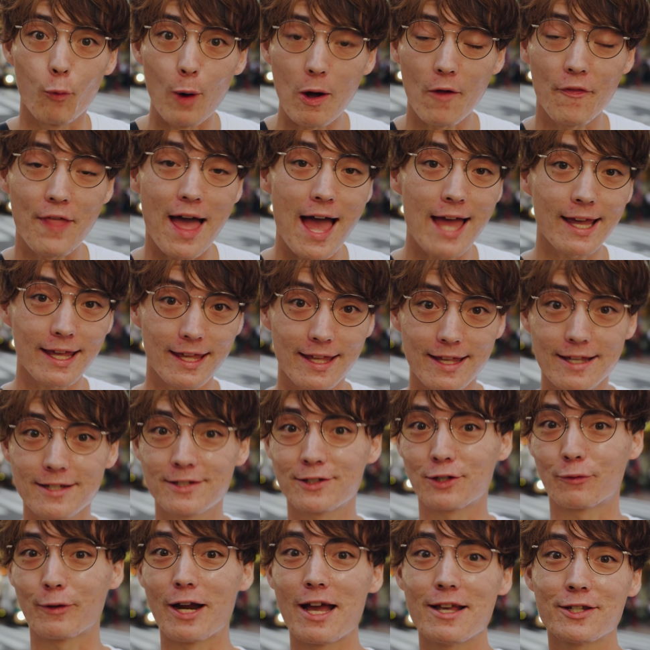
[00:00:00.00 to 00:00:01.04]
Well, that
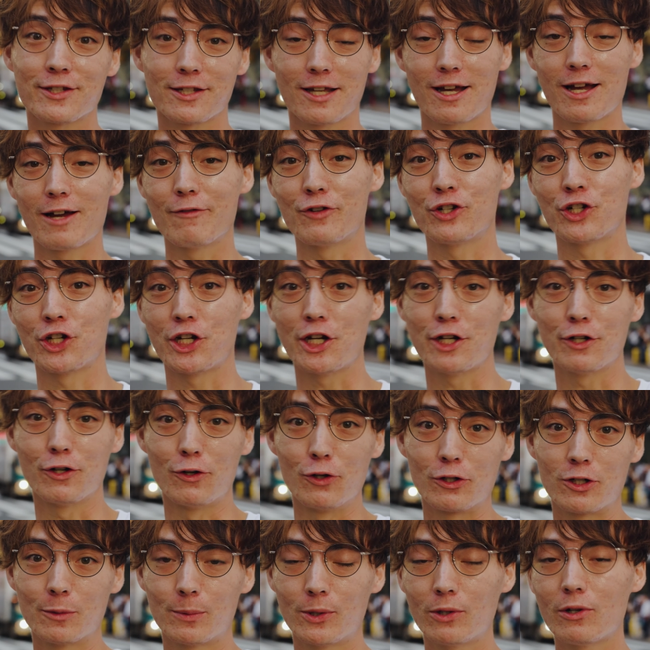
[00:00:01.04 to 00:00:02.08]
is the rest of
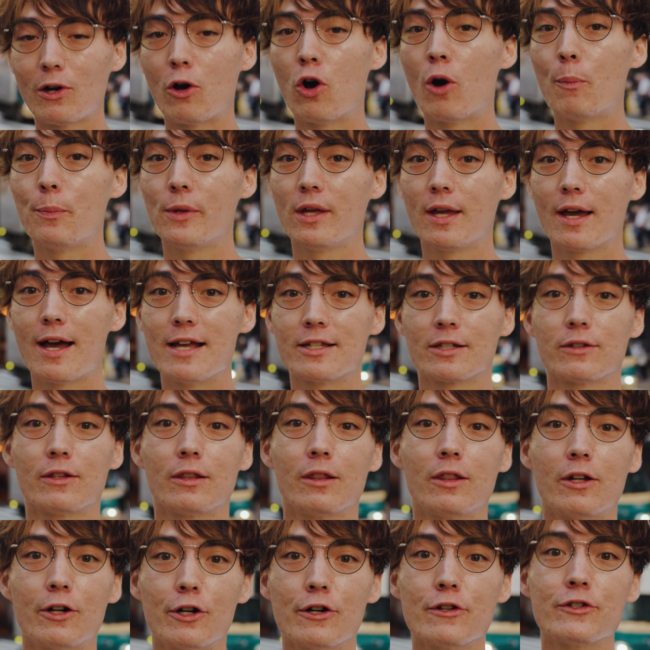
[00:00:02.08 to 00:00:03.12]
Shin-Okubo. Hope you guys
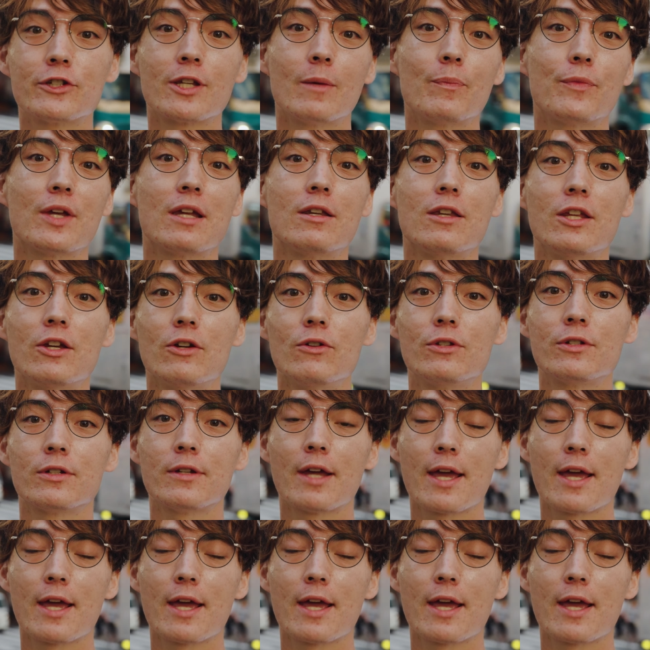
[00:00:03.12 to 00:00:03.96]
learned something new